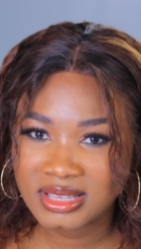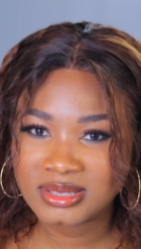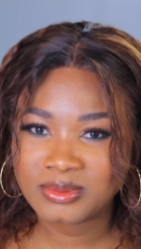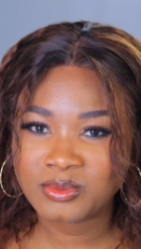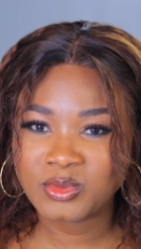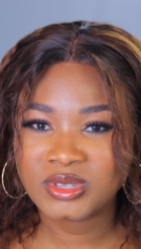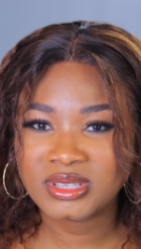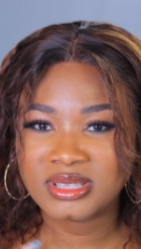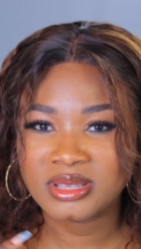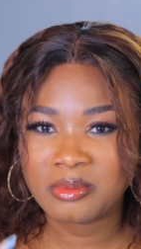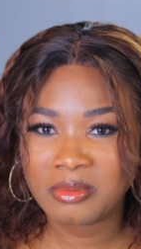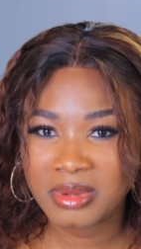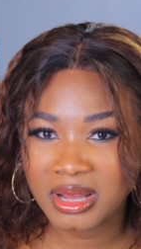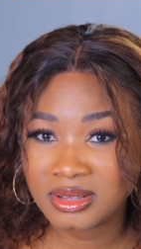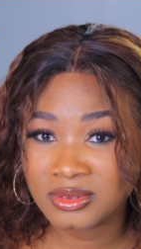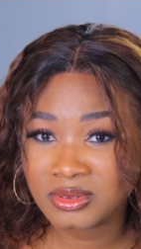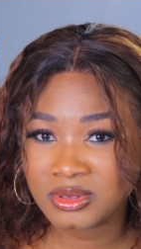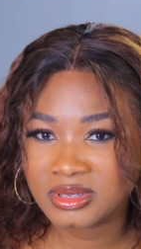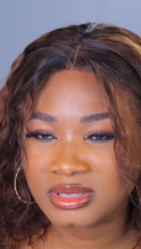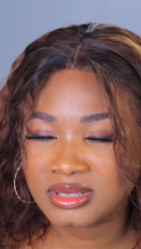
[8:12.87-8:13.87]
it's mostly
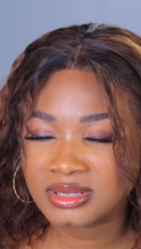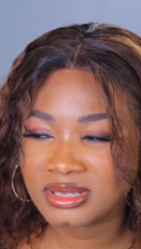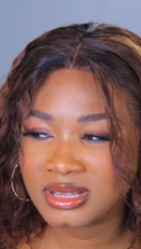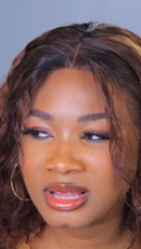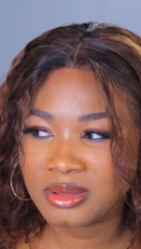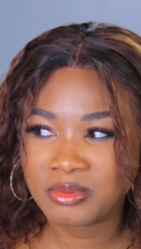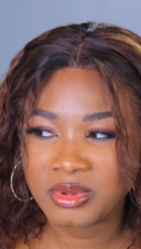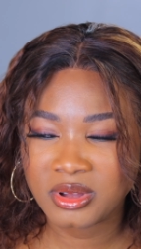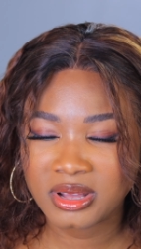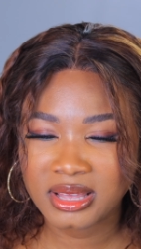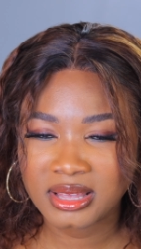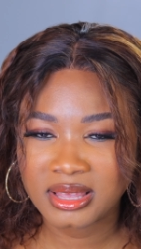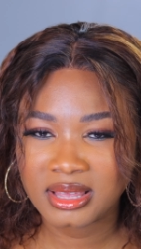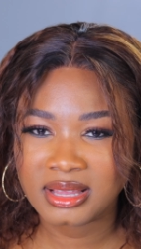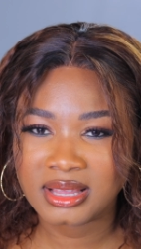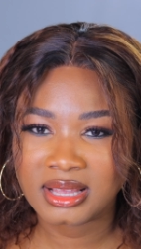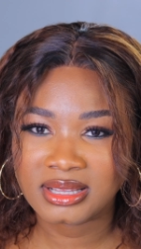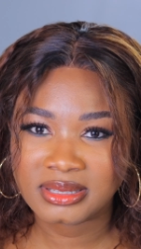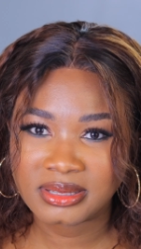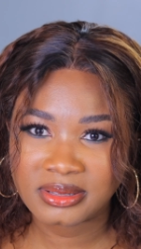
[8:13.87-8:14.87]
McDonald's and Burger
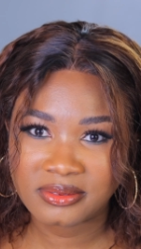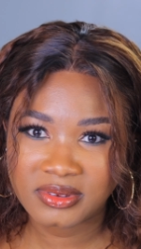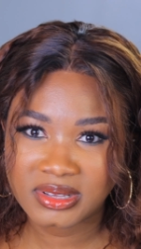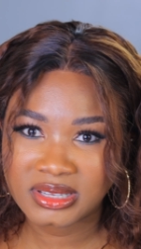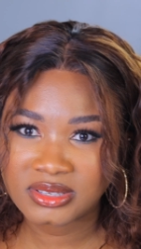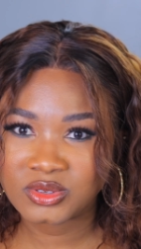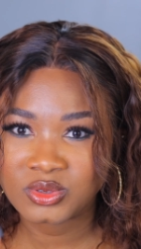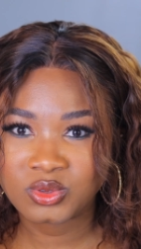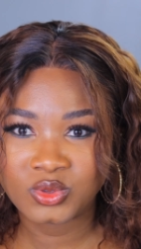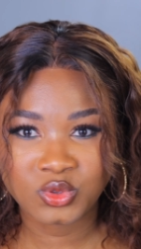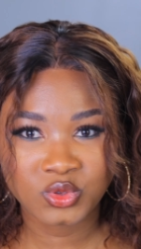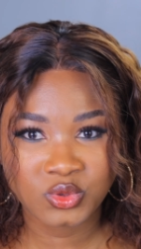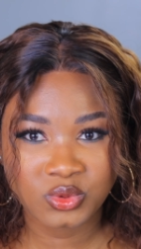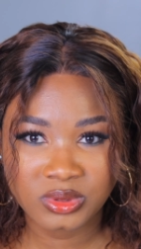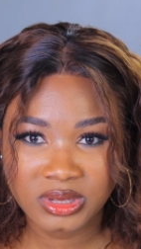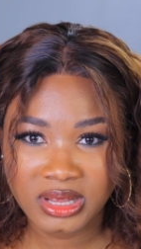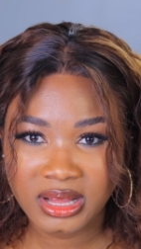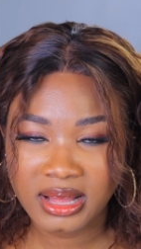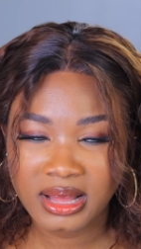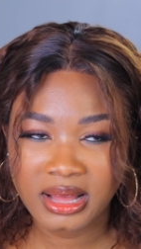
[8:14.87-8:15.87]
King that delivers
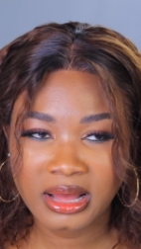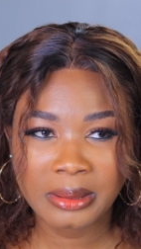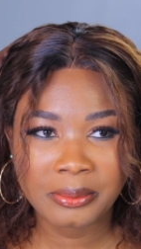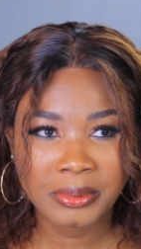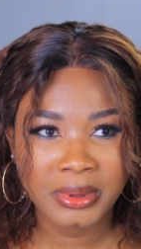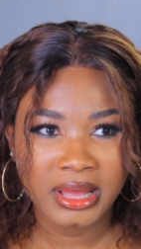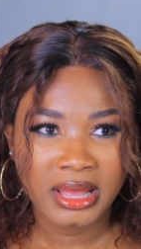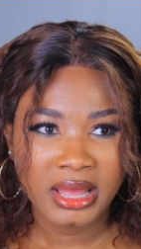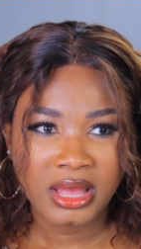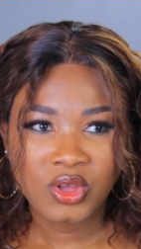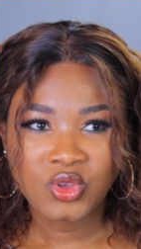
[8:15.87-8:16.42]
through that app.